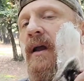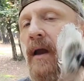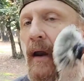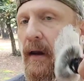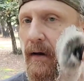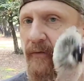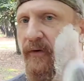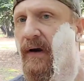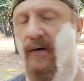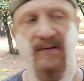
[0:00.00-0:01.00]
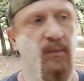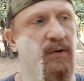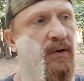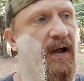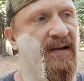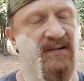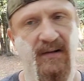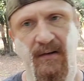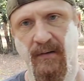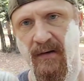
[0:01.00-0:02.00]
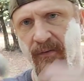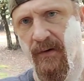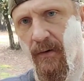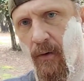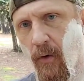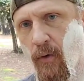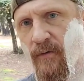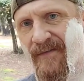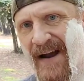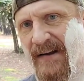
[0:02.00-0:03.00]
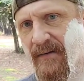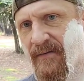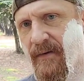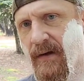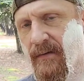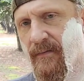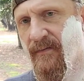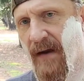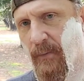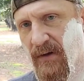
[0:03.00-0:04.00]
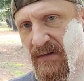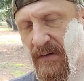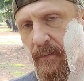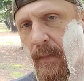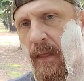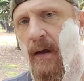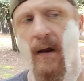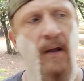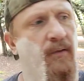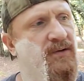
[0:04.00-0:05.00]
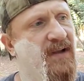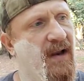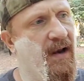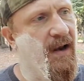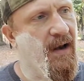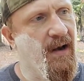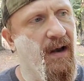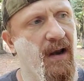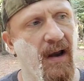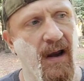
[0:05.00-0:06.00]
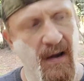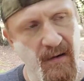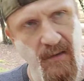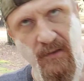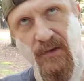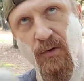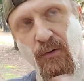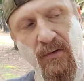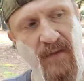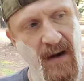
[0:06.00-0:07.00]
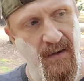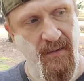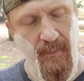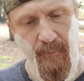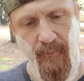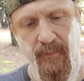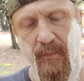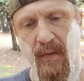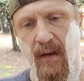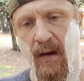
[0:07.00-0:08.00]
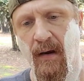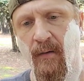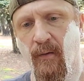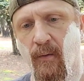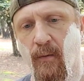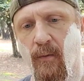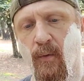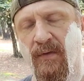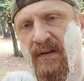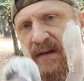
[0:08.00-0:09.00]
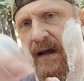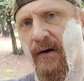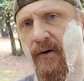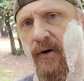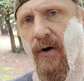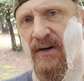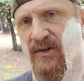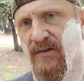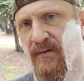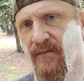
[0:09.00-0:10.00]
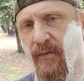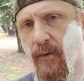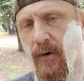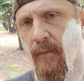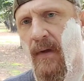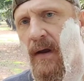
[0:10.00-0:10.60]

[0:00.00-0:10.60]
And a fragrance wheel has the different olfactive families. There's, there's a total of eight of them. And what these categorizations are for